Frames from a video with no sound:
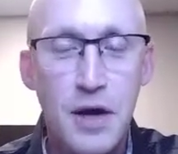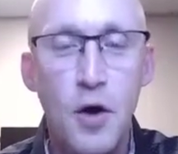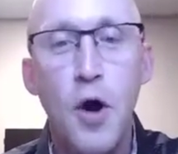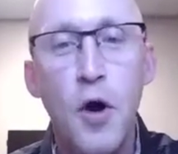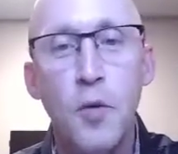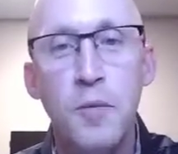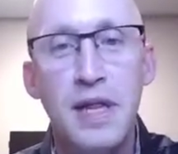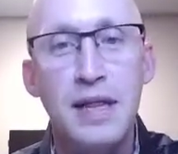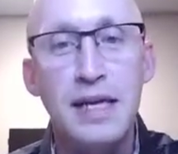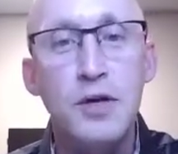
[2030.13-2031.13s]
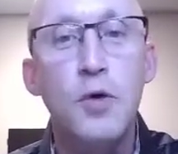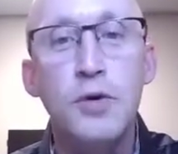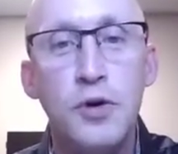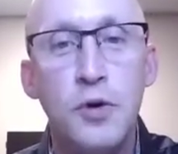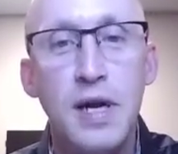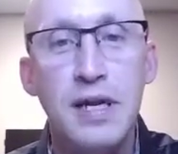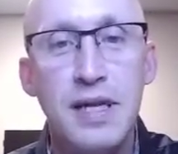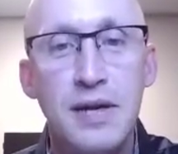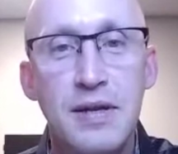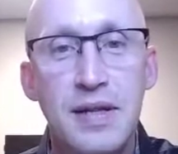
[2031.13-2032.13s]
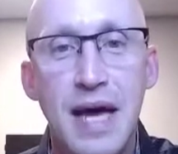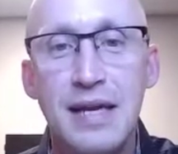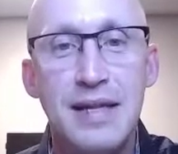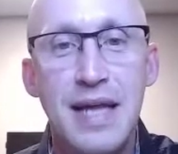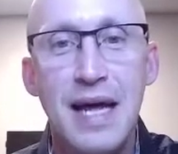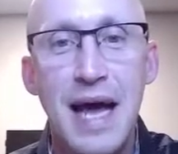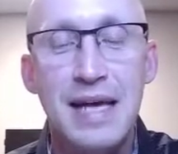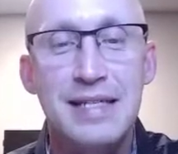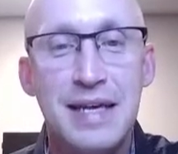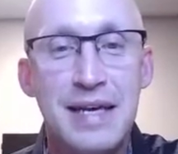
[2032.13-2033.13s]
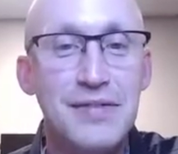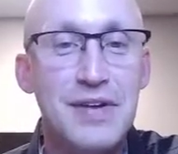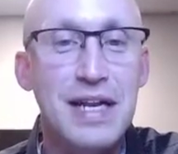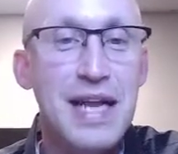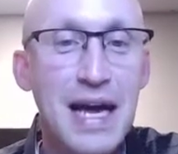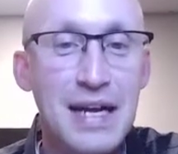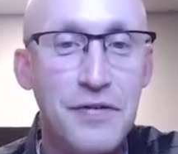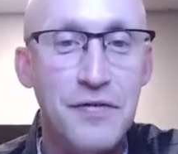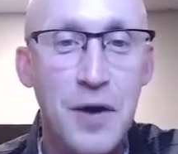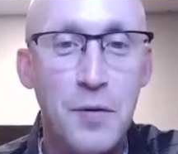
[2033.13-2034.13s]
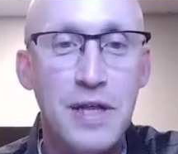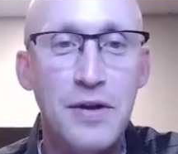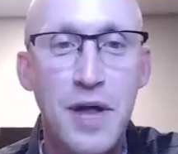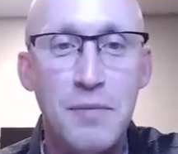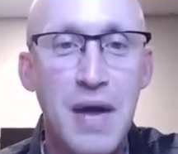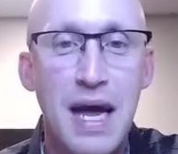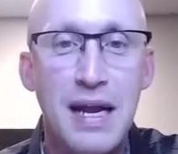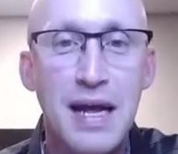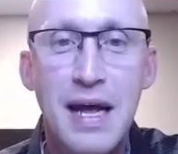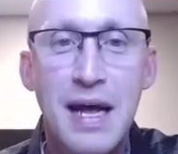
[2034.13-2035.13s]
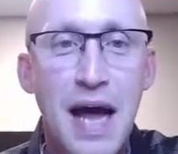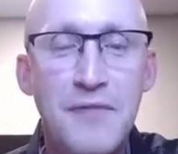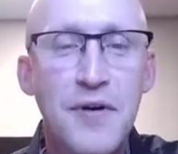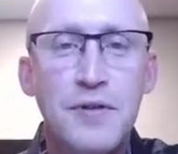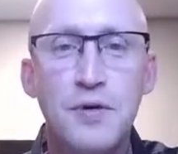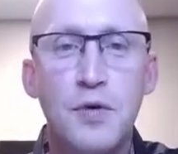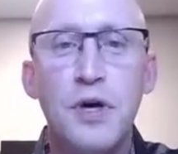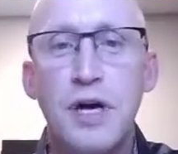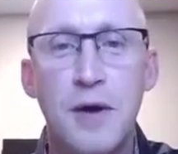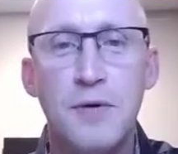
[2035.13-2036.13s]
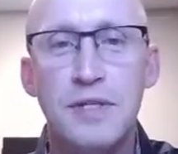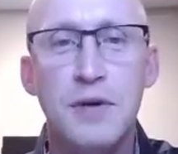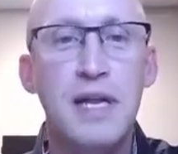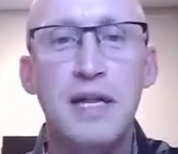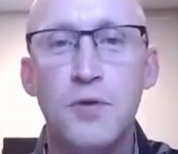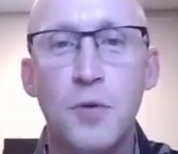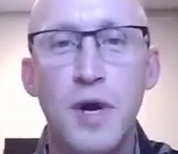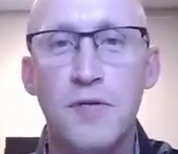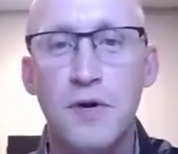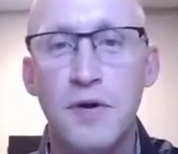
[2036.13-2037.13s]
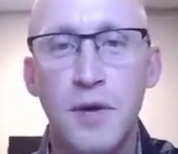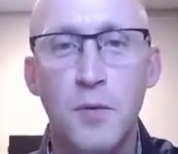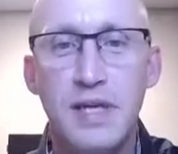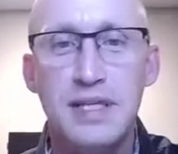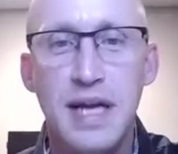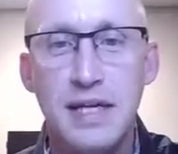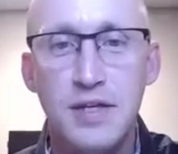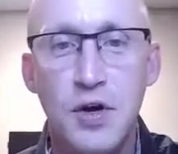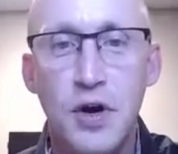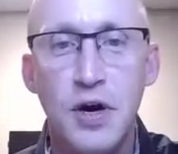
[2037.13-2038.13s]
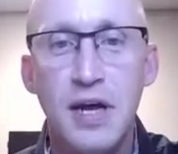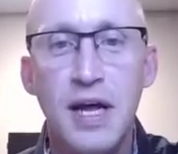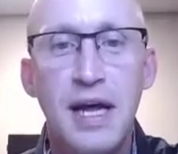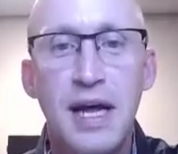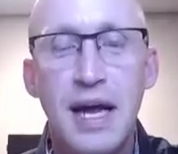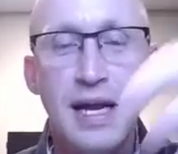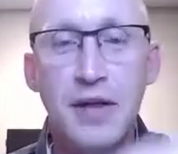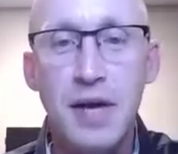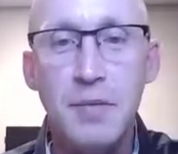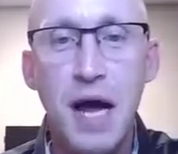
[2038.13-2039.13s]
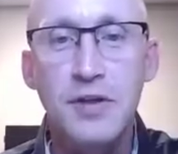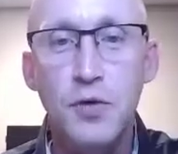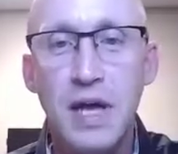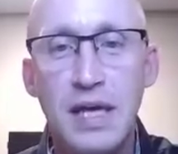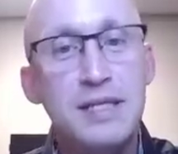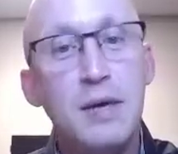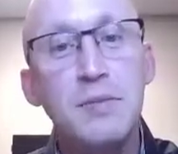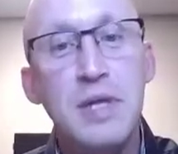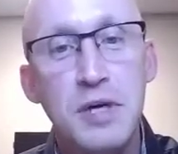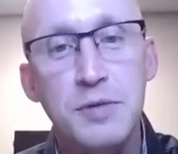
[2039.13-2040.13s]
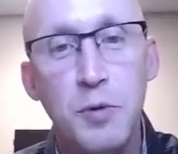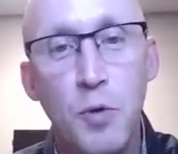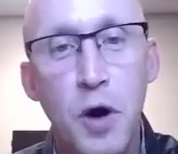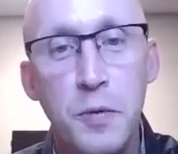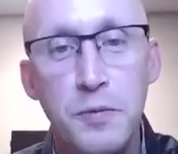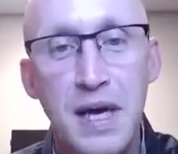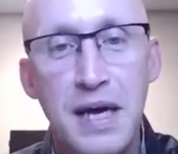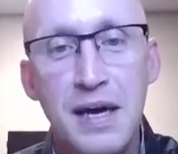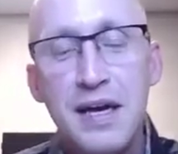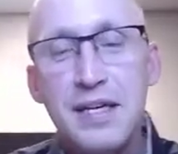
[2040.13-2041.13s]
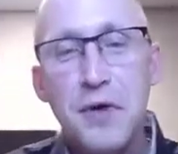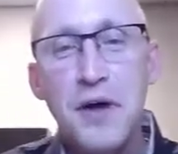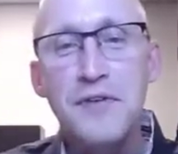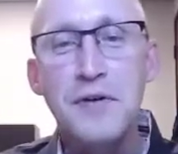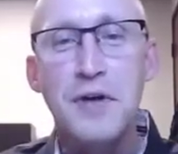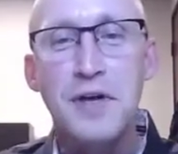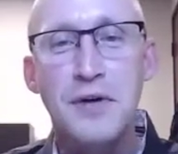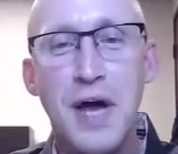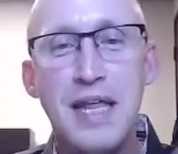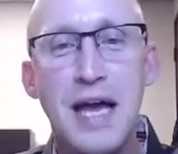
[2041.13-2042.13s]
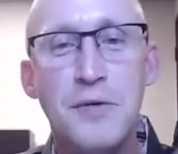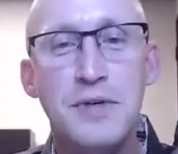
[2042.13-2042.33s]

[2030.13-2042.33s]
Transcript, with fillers: they go home and then they don't do it, then that that has even a negative effect where then they're like, man, I felt so good. I was committed to whatever it was that I just heard, and now that I'm not doing it, something must be wrong with me. So I feel, you know, I think I was